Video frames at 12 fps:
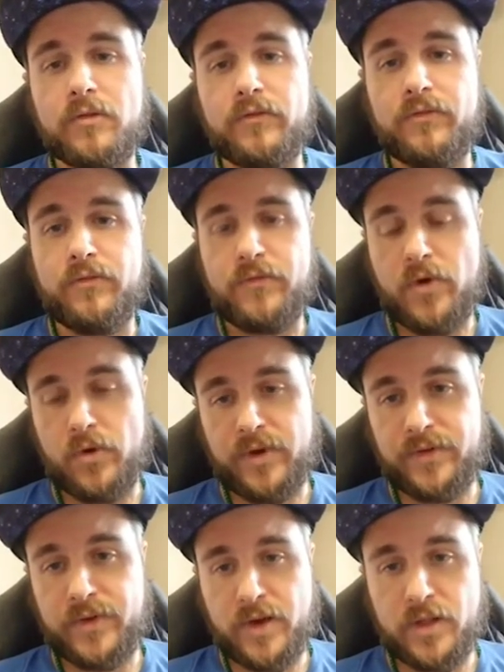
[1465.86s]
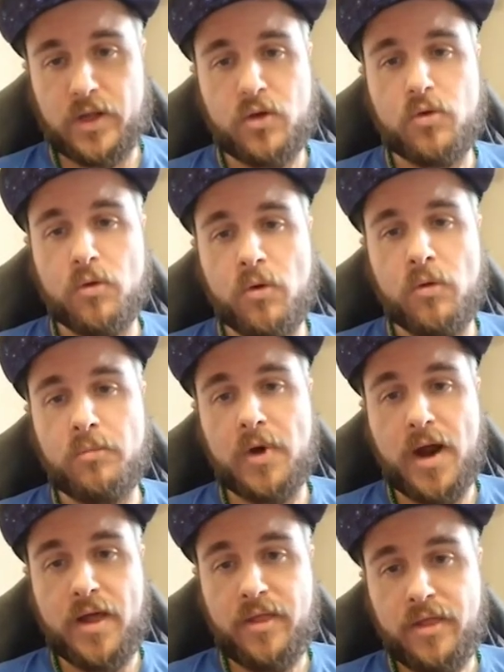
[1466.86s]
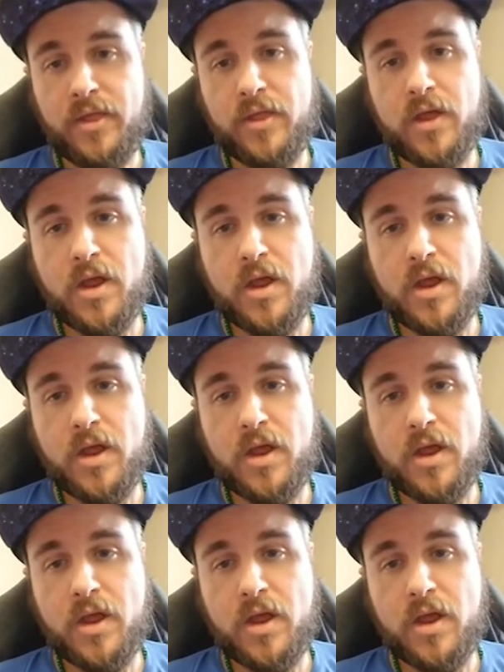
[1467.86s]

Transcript: Focus on the cool breath